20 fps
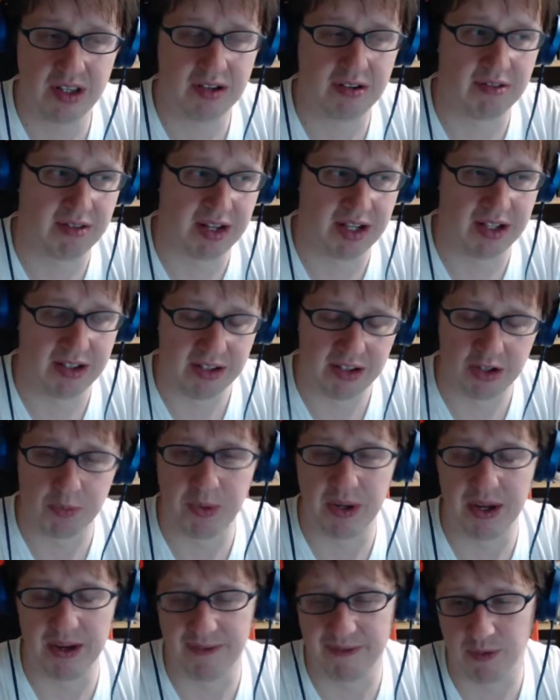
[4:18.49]
Right? You
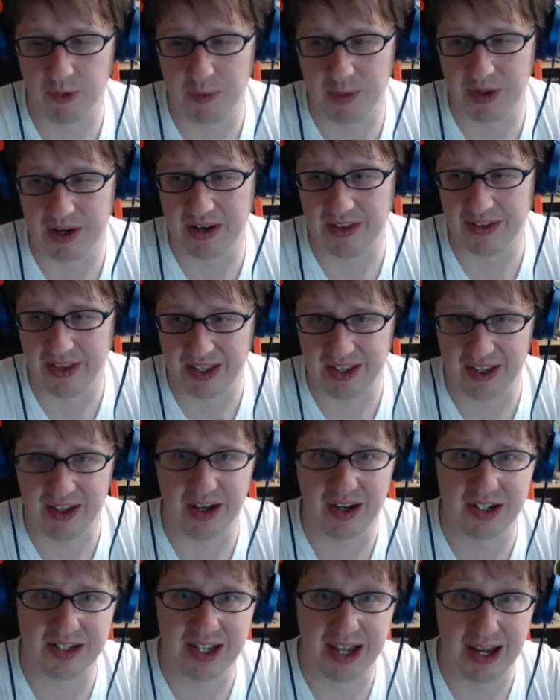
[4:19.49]
pay a 4-mana thing, you
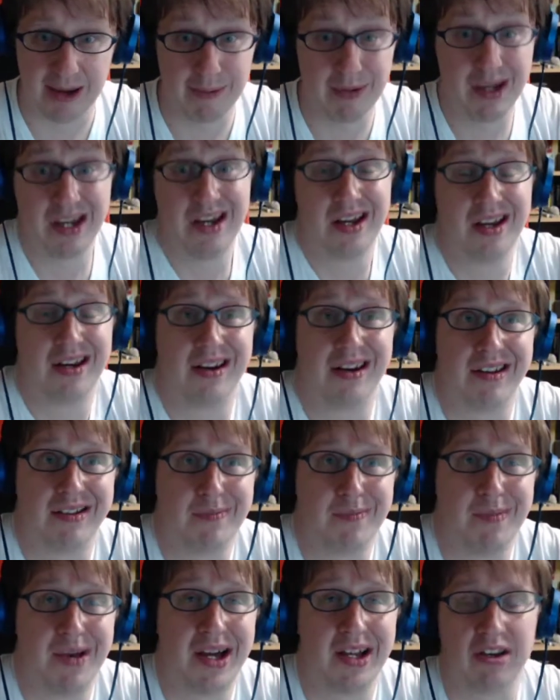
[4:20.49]
untap. It doesn't
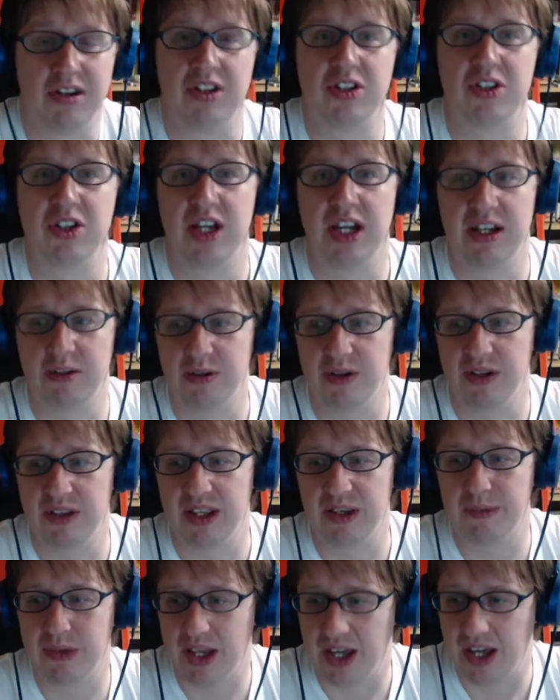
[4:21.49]
matter because you can't do
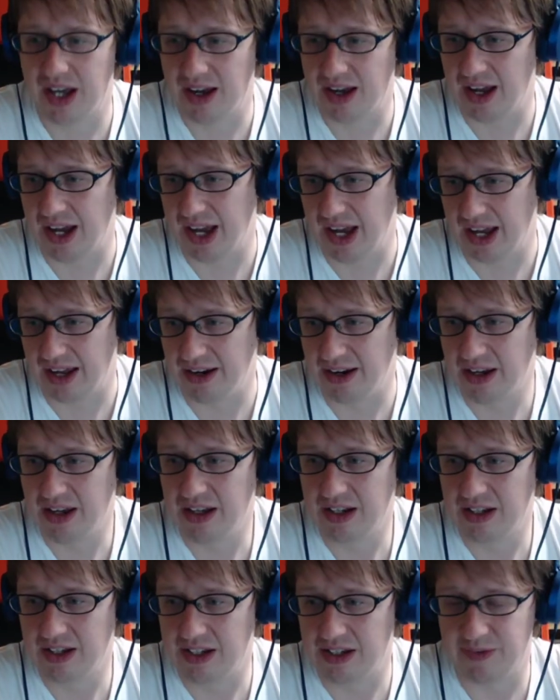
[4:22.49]
anything with that, and
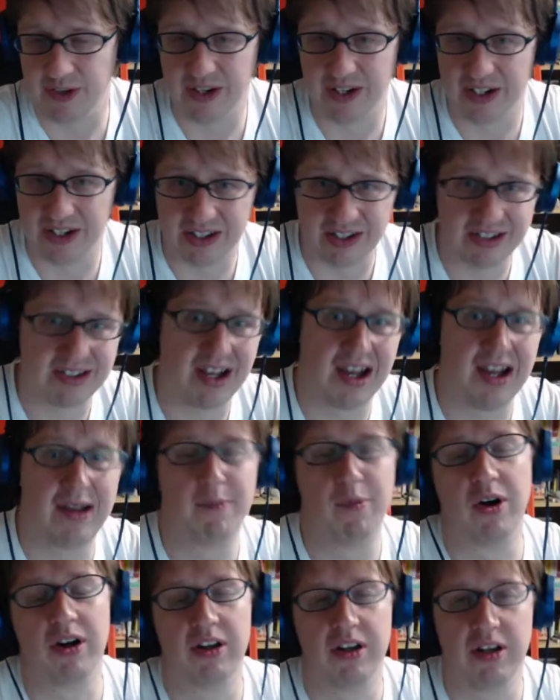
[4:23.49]
Teferi can just time
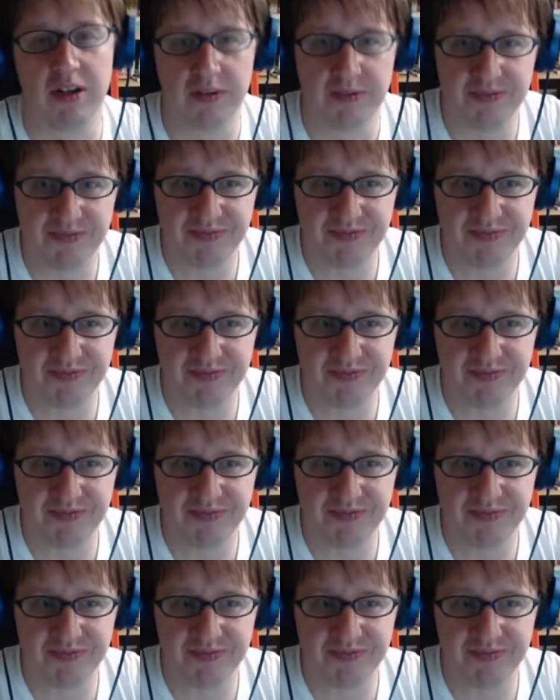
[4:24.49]
walk you.